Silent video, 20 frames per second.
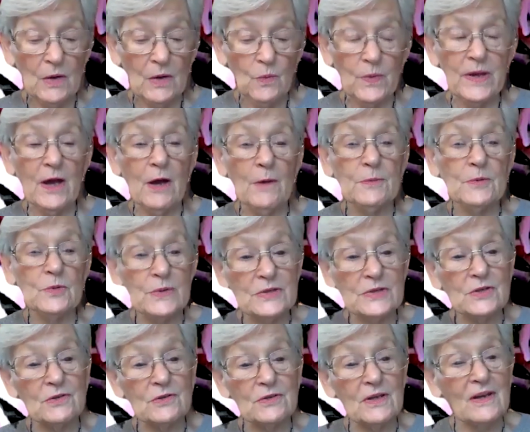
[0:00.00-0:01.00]
We hope to
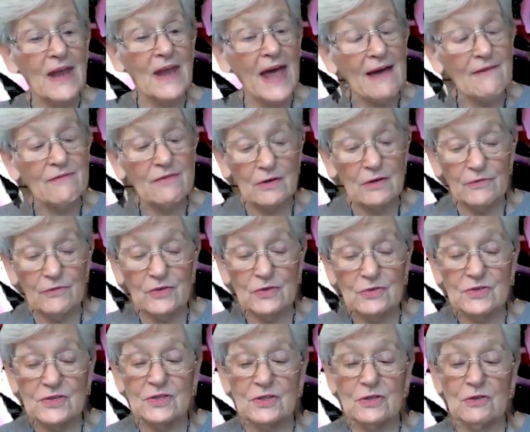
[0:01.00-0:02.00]
return to live interviews
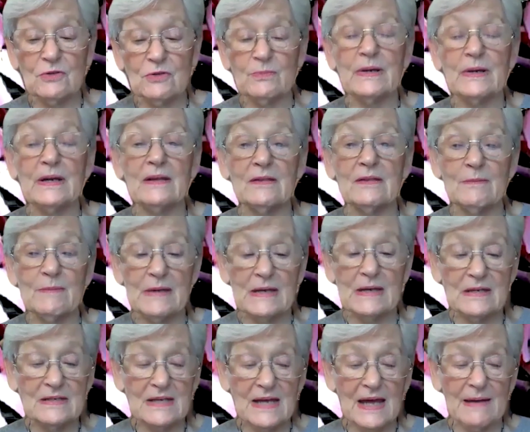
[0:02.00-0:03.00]
soon, but in the
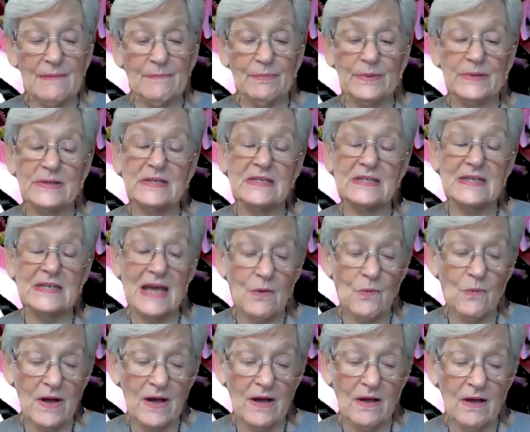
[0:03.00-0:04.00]
meantime, please stay
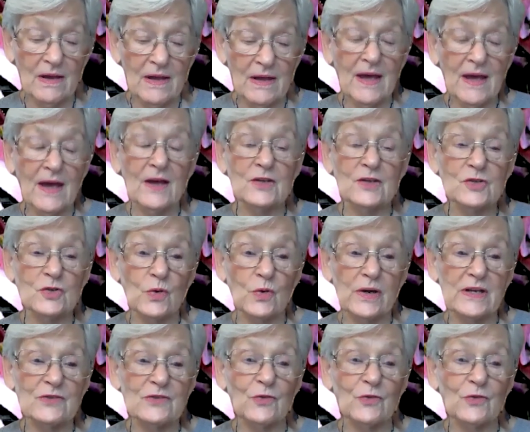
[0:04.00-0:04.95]
well and join us